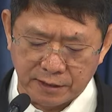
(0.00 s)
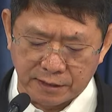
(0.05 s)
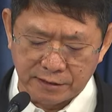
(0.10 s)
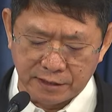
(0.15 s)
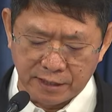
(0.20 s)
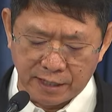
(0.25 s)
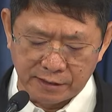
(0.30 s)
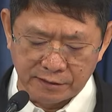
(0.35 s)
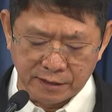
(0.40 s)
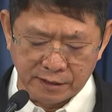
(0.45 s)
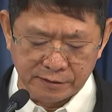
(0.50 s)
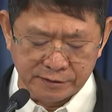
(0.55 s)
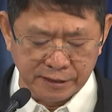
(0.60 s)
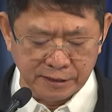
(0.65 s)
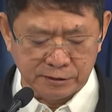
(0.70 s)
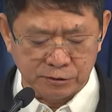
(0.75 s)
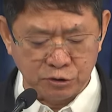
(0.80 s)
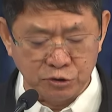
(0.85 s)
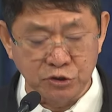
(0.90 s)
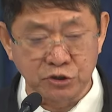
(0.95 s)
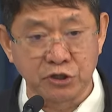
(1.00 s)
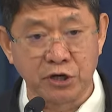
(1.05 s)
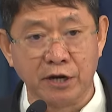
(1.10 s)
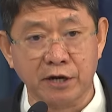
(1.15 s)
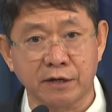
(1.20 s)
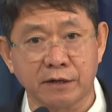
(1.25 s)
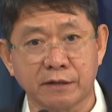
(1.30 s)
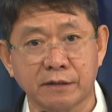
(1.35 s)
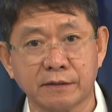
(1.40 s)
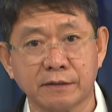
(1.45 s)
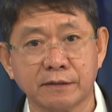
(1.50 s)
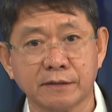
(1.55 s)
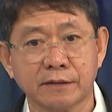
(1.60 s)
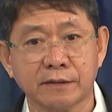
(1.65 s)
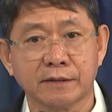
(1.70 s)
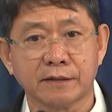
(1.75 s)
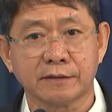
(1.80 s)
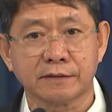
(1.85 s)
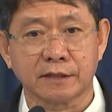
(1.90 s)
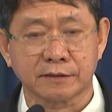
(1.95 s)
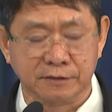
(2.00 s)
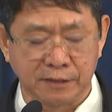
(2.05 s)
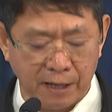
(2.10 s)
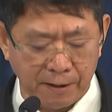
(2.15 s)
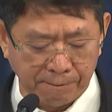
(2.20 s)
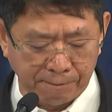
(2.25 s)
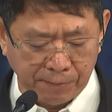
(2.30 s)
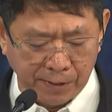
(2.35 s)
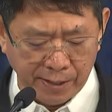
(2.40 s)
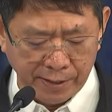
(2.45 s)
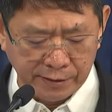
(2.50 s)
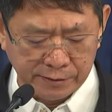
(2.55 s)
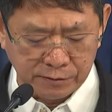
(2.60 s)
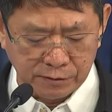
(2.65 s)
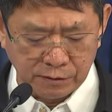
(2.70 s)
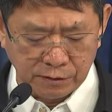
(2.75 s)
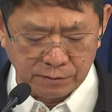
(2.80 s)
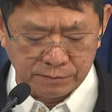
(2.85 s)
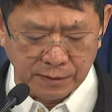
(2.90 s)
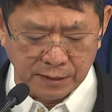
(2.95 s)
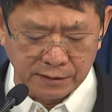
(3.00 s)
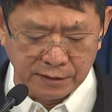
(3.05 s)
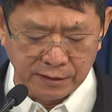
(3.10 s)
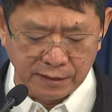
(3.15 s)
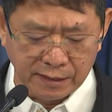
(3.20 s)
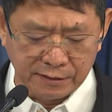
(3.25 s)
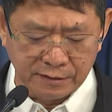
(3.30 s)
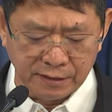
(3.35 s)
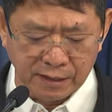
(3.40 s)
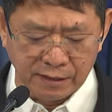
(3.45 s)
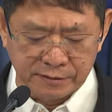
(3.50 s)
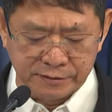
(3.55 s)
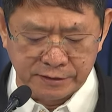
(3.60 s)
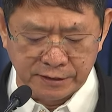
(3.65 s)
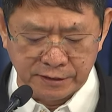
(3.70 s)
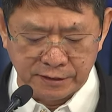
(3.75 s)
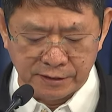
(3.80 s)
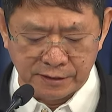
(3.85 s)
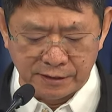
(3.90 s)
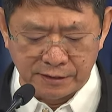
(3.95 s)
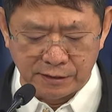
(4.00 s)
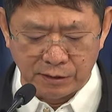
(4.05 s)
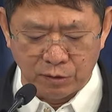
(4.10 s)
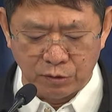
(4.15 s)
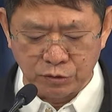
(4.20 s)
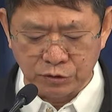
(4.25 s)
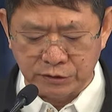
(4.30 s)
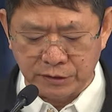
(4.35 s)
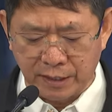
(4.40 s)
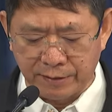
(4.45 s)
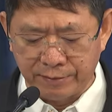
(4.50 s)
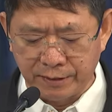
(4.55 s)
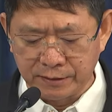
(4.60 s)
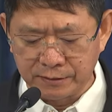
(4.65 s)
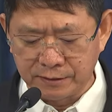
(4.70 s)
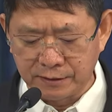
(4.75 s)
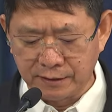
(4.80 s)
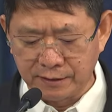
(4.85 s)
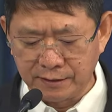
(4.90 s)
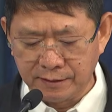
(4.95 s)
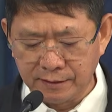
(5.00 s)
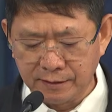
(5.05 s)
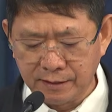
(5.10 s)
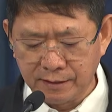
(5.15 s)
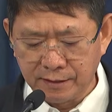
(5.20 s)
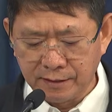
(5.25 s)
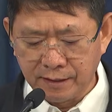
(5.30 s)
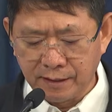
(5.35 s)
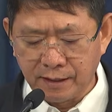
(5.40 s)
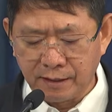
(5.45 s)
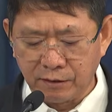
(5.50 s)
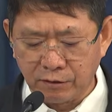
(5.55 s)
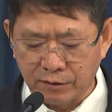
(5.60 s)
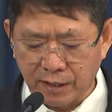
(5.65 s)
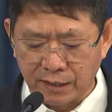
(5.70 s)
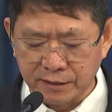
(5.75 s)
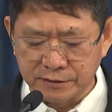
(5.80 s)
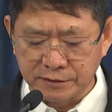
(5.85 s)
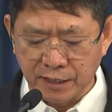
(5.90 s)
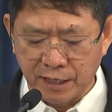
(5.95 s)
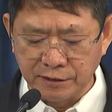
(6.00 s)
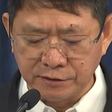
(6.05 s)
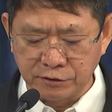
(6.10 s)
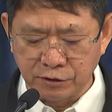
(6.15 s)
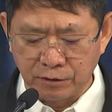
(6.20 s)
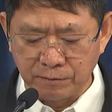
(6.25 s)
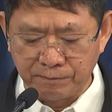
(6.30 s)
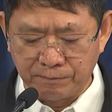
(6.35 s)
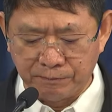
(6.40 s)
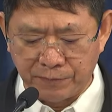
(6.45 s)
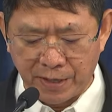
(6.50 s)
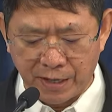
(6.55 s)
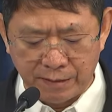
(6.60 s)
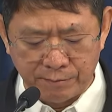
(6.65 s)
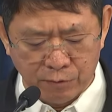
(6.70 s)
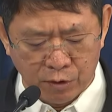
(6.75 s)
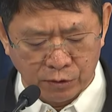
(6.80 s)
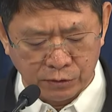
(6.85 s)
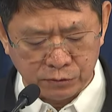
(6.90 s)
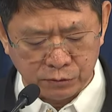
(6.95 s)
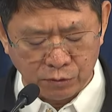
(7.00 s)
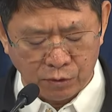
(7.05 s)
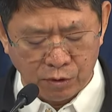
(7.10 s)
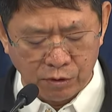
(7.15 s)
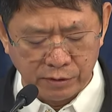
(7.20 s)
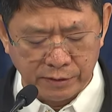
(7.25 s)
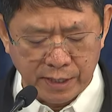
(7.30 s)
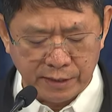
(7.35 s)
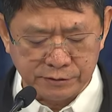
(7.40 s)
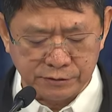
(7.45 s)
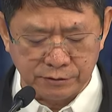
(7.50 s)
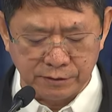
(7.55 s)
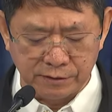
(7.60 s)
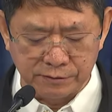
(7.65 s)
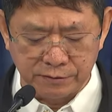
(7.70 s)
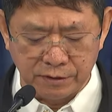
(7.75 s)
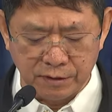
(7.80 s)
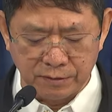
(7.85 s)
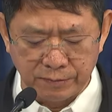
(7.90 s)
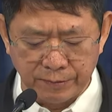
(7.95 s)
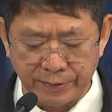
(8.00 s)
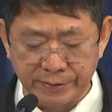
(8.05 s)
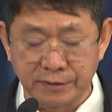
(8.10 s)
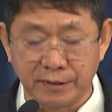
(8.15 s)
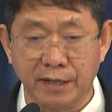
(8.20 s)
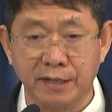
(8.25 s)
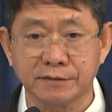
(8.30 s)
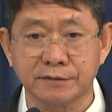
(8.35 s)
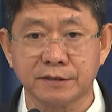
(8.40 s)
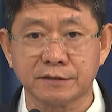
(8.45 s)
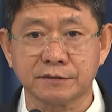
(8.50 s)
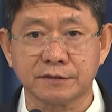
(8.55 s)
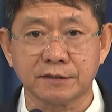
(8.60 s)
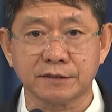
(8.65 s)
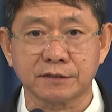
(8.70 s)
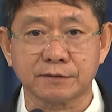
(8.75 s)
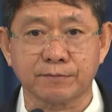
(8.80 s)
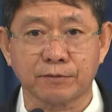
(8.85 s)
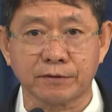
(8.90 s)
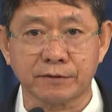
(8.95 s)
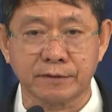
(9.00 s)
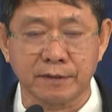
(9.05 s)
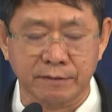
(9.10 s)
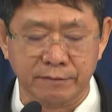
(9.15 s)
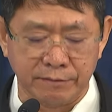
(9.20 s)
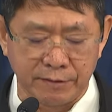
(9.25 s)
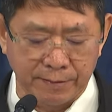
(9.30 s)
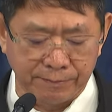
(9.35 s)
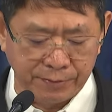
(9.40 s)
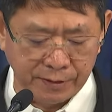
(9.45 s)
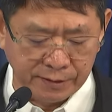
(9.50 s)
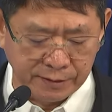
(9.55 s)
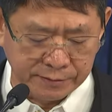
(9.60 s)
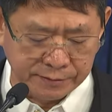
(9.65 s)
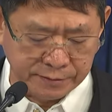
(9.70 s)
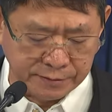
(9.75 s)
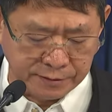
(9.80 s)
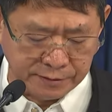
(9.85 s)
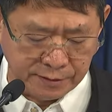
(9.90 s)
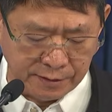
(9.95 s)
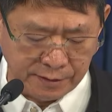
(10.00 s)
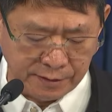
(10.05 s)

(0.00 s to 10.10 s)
DILG to share the template of the DILG EO70 localization PMO to all national government agencies for their reference.